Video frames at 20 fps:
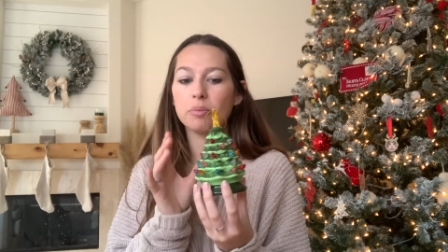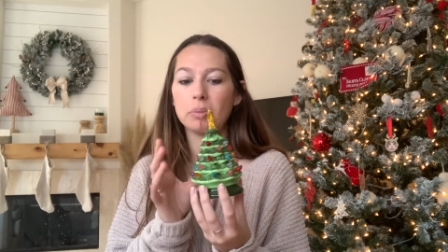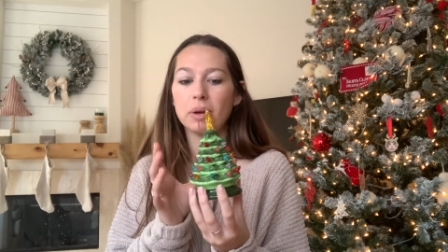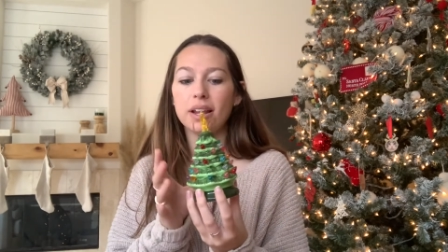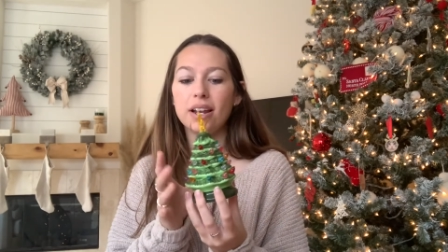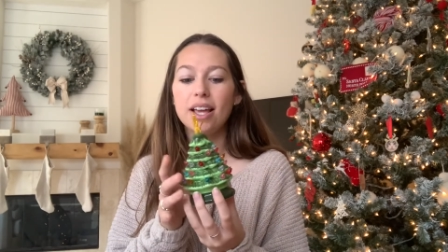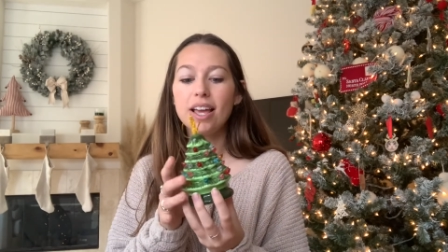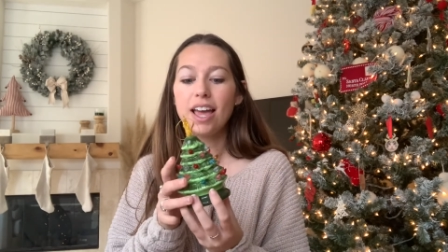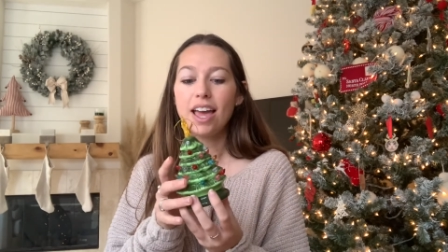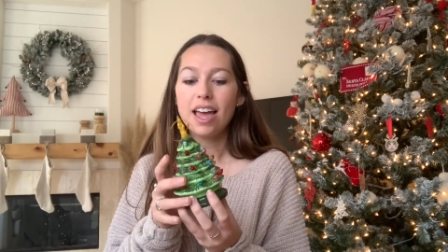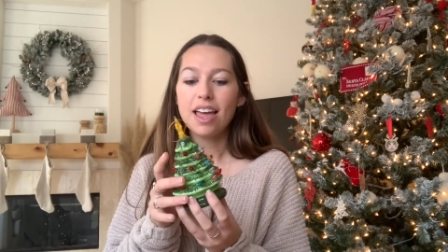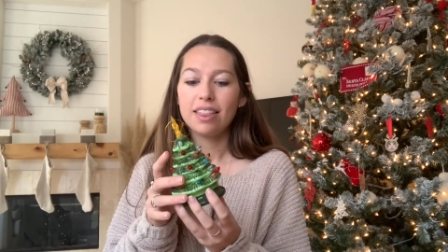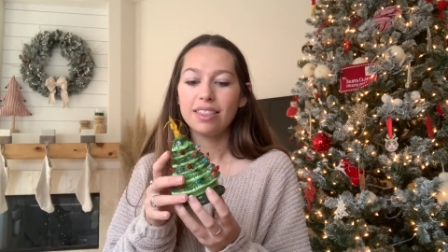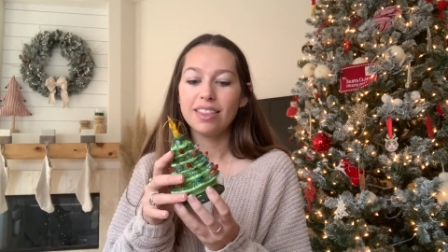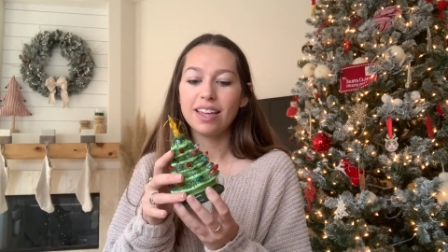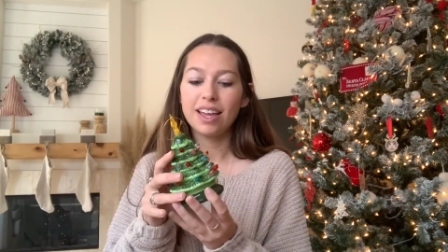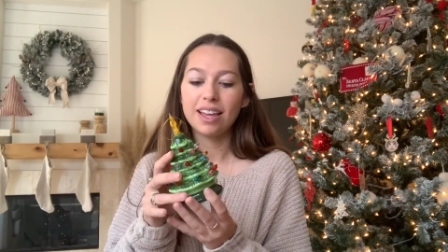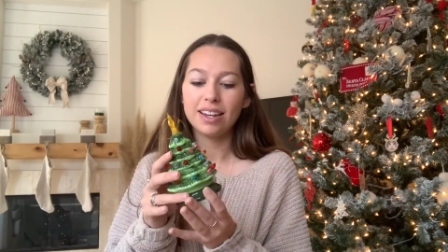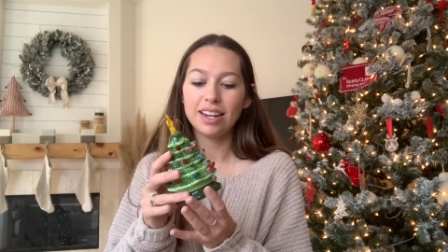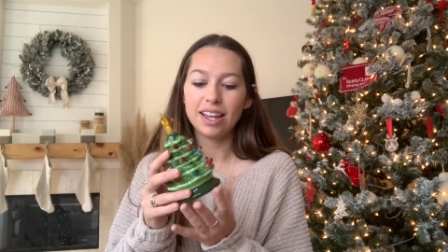But
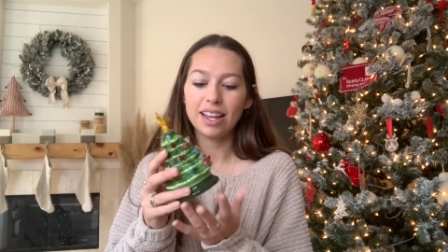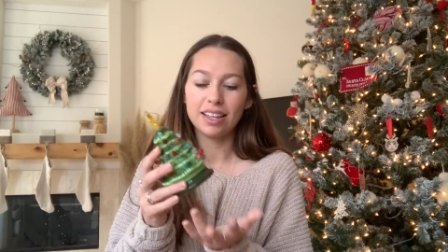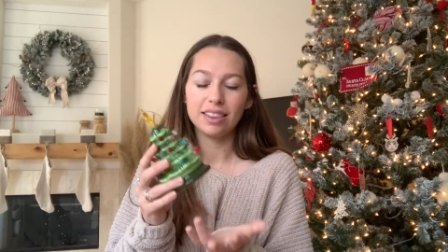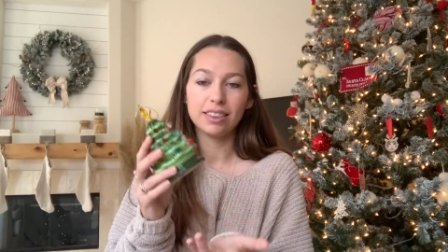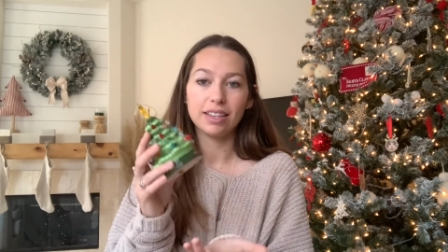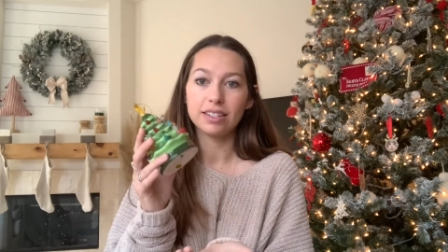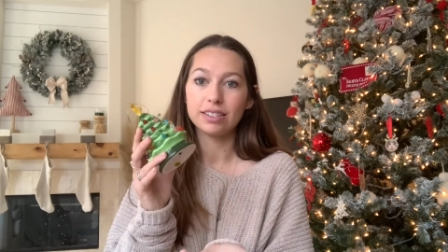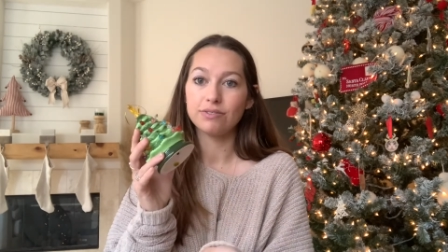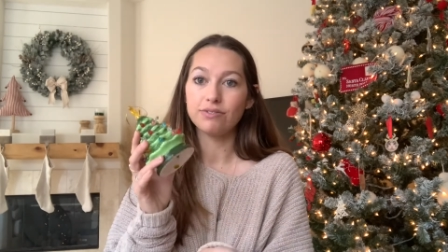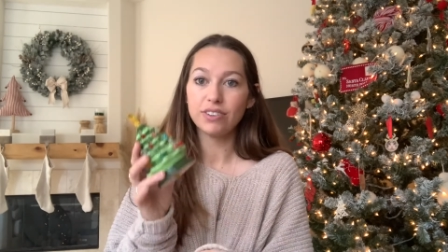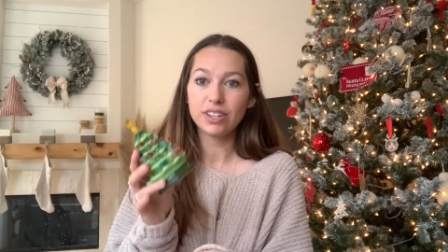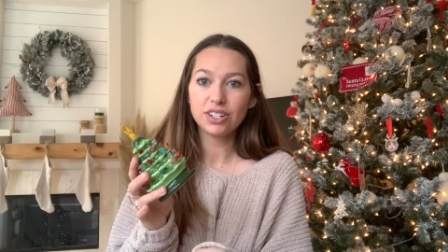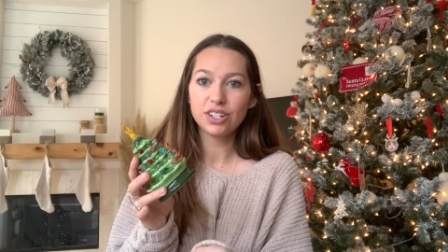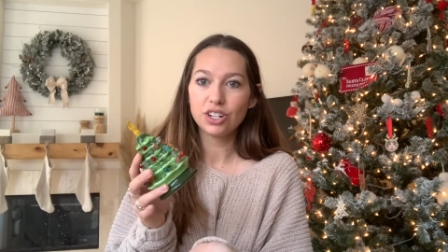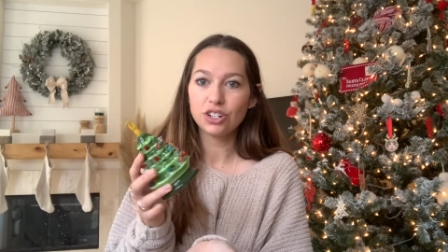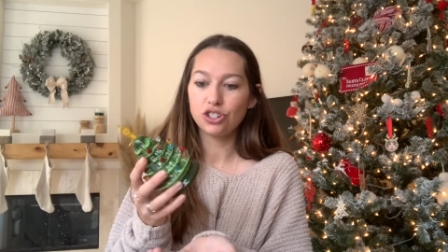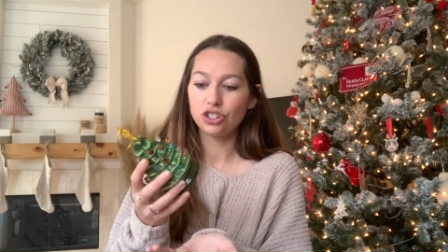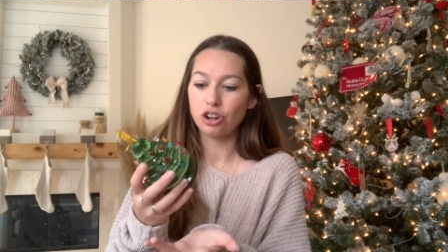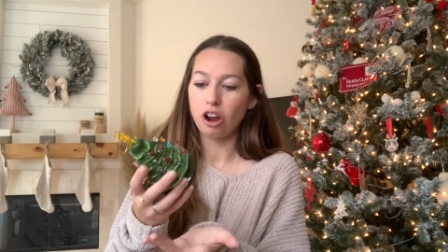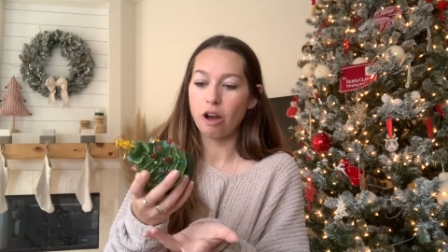then in this
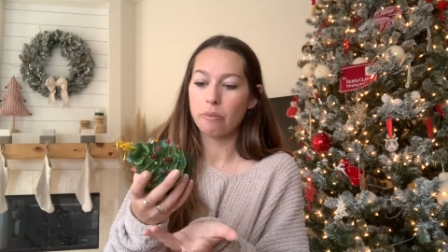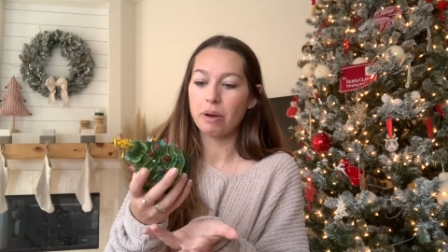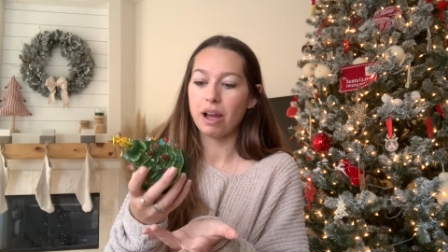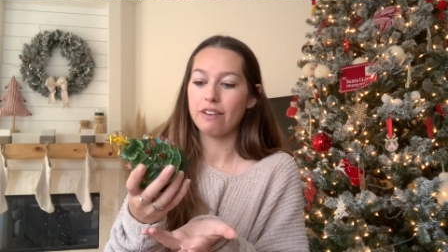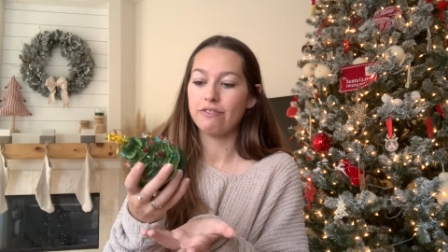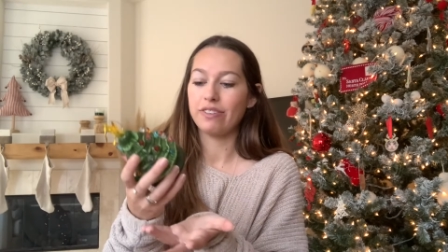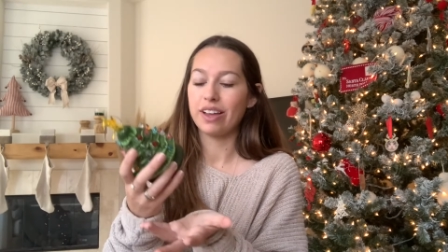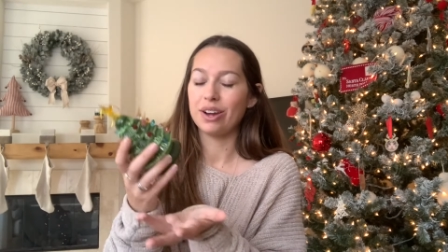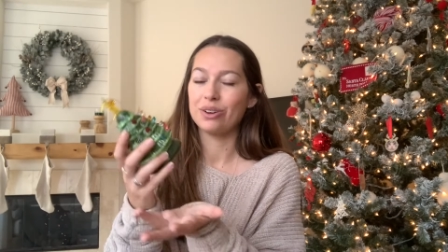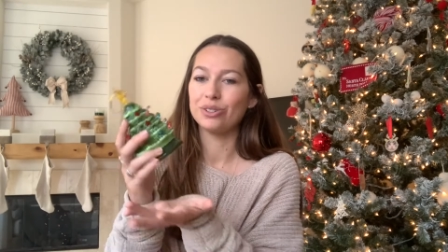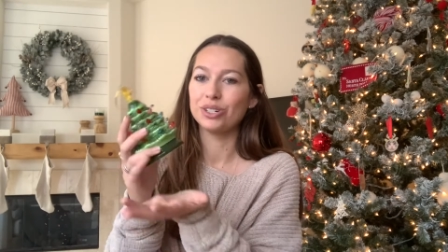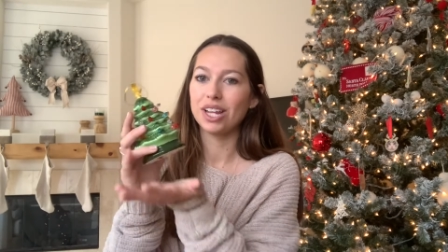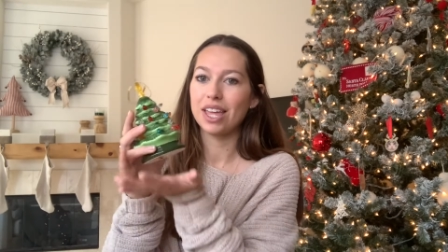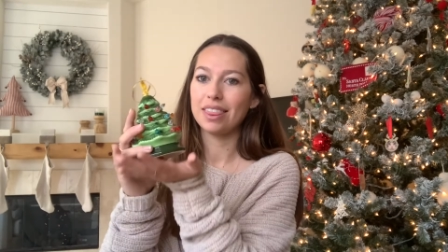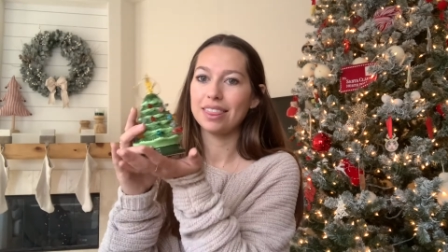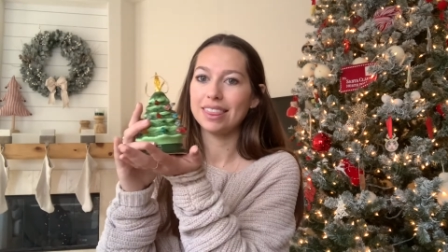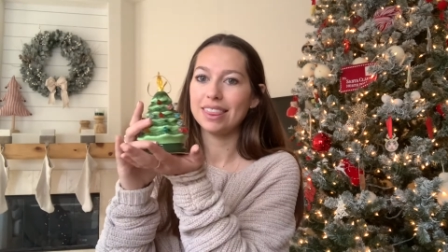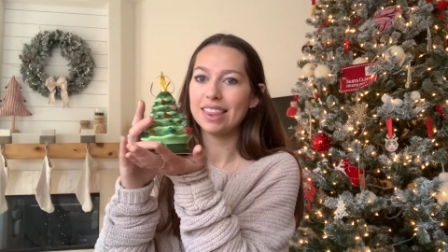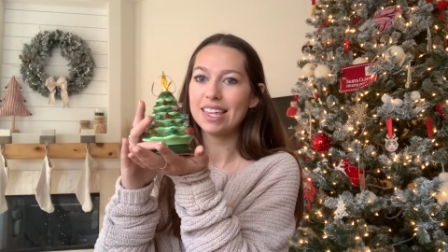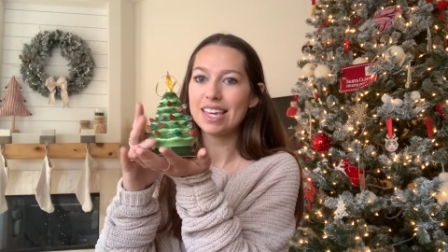vintage shop, I found
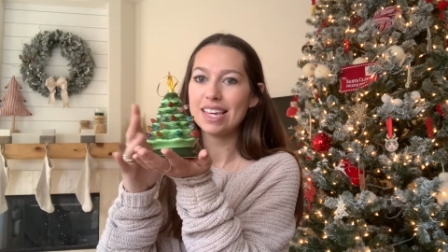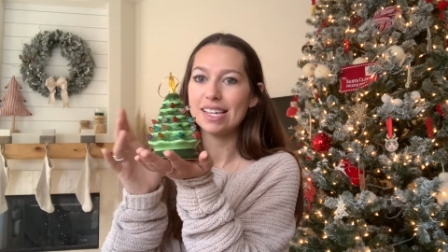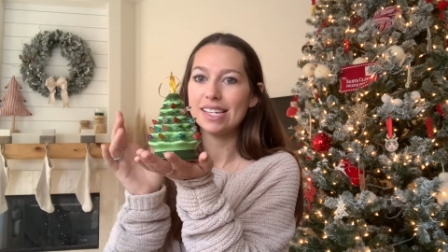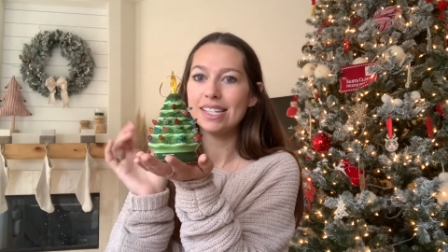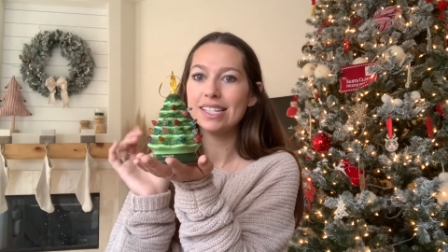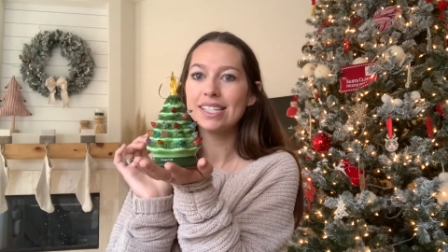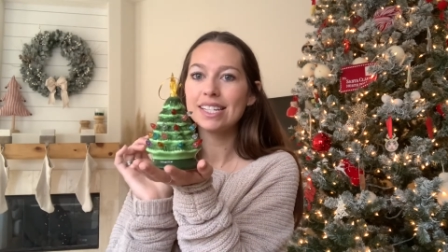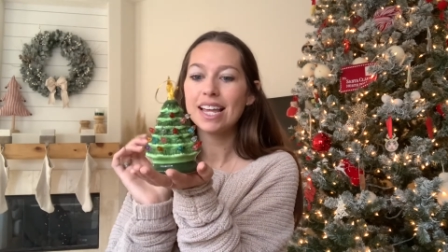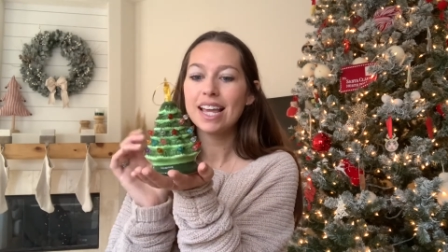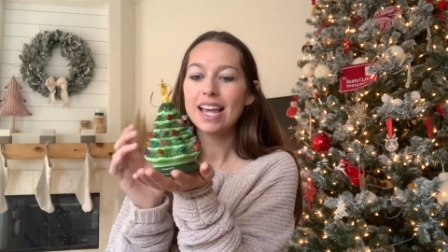these.